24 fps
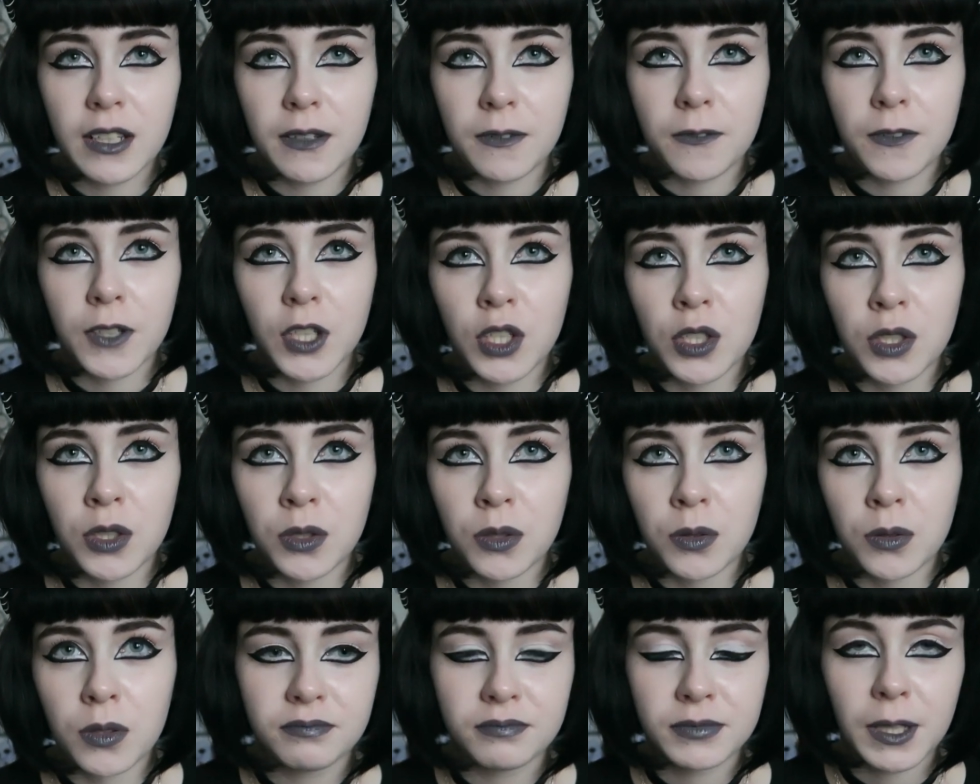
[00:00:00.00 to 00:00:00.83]
if
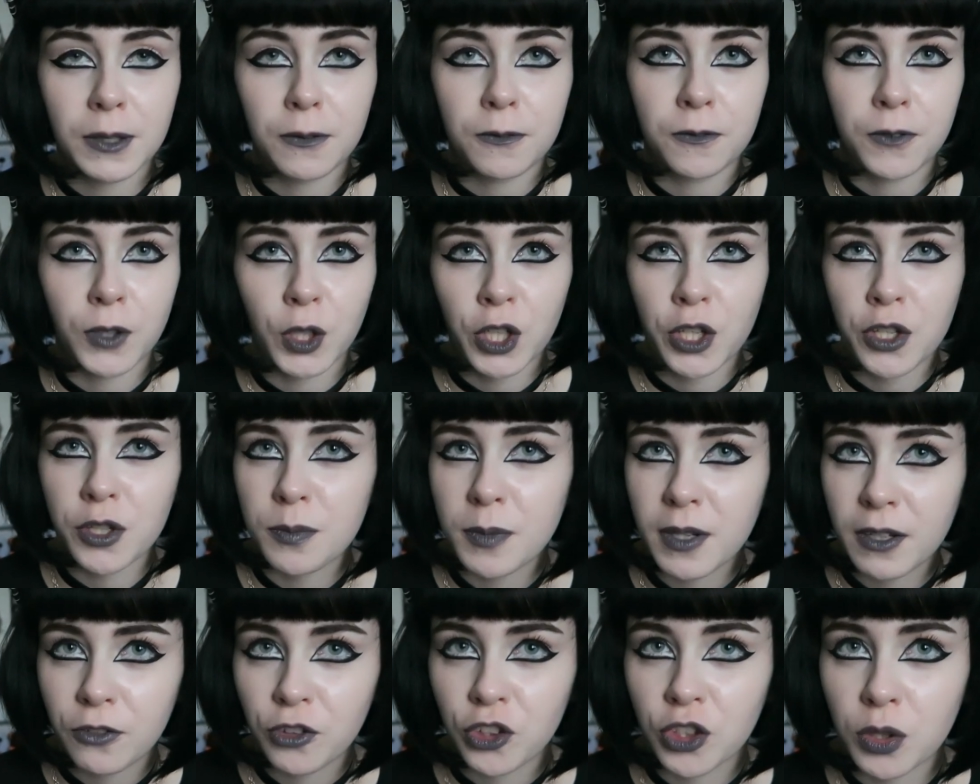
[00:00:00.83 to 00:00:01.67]
you have followed
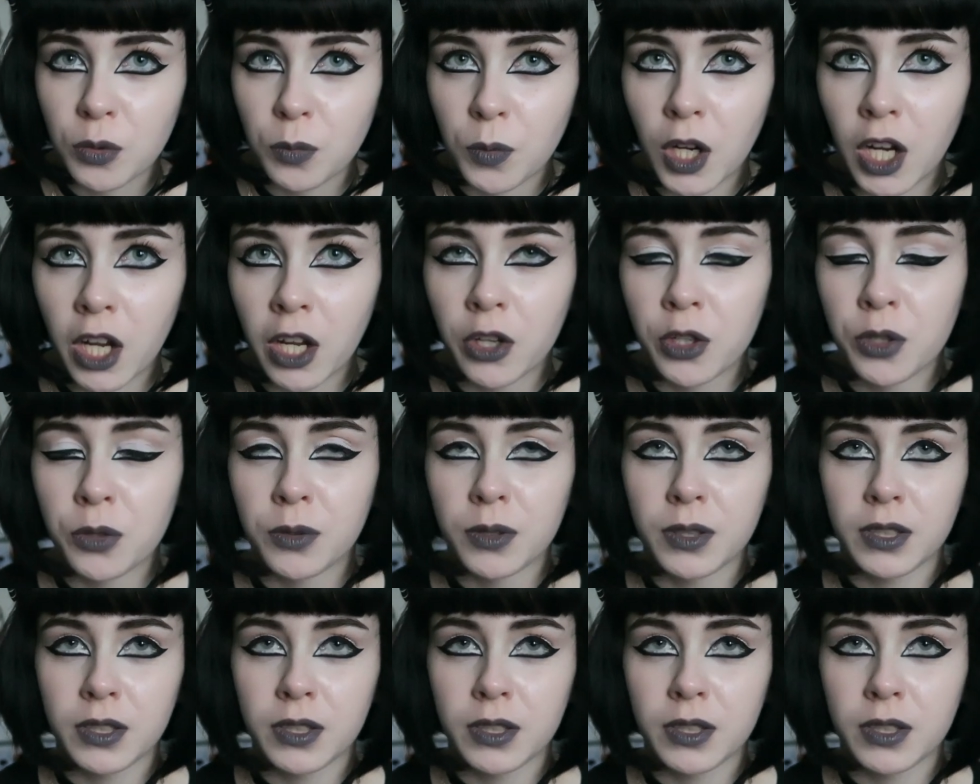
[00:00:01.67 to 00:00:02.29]
me for a while,